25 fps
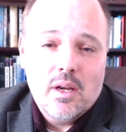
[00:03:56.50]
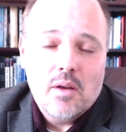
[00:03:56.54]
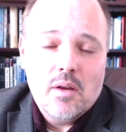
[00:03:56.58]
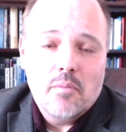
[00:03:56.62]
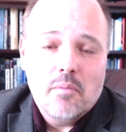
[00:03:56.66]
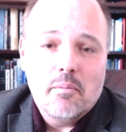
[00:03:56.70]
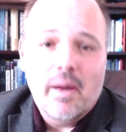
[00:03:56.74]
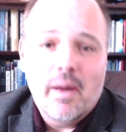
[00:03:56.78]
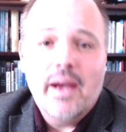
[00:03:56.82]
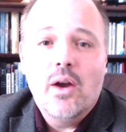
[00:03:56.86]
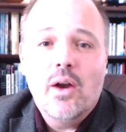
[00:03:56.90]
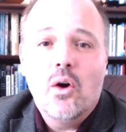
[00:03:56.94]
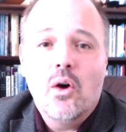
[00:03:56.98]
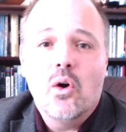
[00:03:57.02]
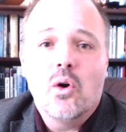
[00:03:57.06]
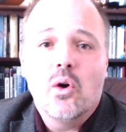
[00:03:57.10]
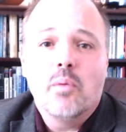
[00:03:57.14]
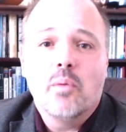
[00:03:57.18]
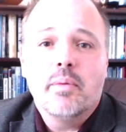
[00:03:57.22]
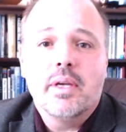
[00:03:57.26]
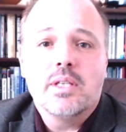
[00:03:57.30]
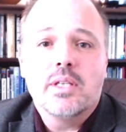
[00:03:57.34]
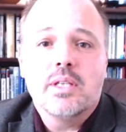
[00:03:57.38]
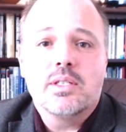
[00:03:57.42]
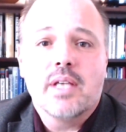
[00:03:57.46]
My
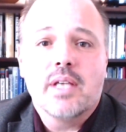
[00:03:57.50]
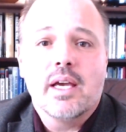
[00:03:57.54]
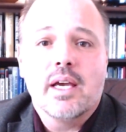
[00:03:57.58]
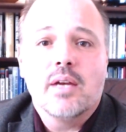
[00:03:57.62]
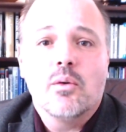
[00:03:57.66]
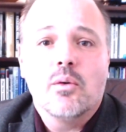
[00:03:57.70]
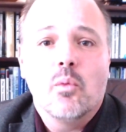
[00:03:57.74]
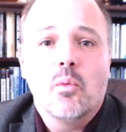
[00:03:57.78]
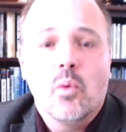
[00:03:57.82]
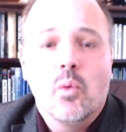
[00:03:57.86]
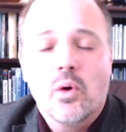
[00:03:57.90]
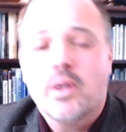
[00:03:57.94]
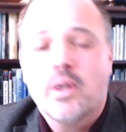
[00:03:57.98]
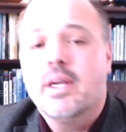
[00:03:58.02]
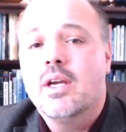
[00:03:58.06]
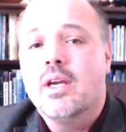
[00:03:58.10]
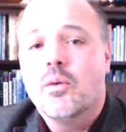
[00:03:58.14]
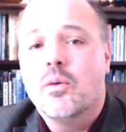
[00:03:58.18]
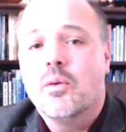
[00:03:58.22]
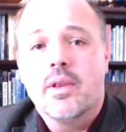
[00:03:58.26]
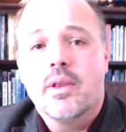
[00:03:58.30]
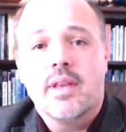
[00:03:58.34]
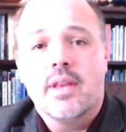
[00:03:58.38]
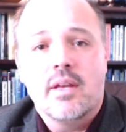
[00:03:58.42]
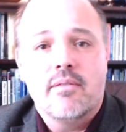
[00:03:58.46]
hope is that working
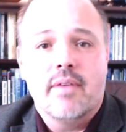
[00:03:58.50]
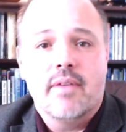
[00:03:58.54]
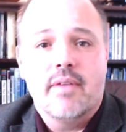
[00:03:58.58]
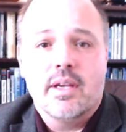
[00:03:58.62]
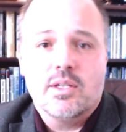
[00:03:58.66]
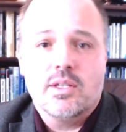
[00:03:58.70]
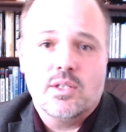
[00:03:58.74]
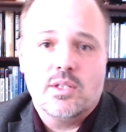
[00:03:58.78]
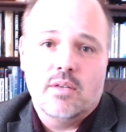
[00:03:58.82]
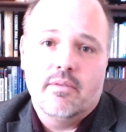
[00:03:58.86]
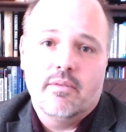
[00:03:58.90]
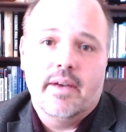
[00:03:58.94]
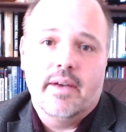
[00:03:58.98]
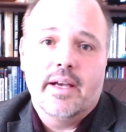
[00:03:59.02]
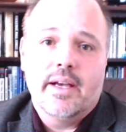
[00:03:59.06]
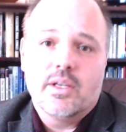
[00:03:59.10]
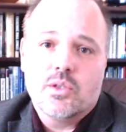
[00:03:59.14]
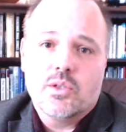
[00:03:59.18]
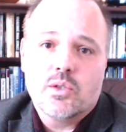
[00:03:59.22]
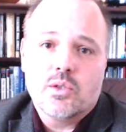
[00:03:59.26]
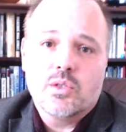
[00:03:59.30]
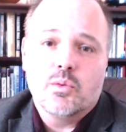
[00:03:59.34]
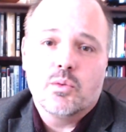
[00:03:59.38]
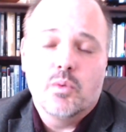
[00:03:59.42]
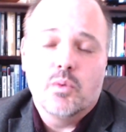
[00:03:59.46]
with nVest
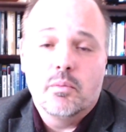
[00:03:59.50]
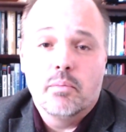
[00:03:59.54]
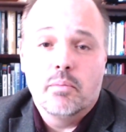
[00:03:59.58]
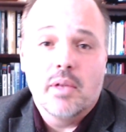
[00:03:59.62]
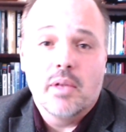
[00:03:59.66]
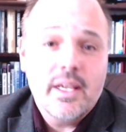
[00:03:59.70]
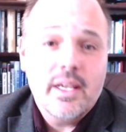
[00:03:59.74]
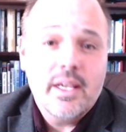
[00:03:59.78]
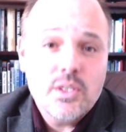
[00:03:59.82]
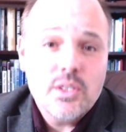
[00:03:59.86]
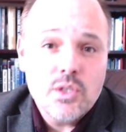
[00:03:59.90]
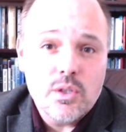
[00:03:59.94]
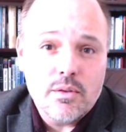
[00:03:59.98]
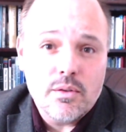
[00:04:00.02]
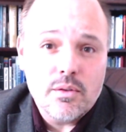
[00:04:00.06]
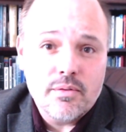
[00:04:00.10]
Advisors will bless your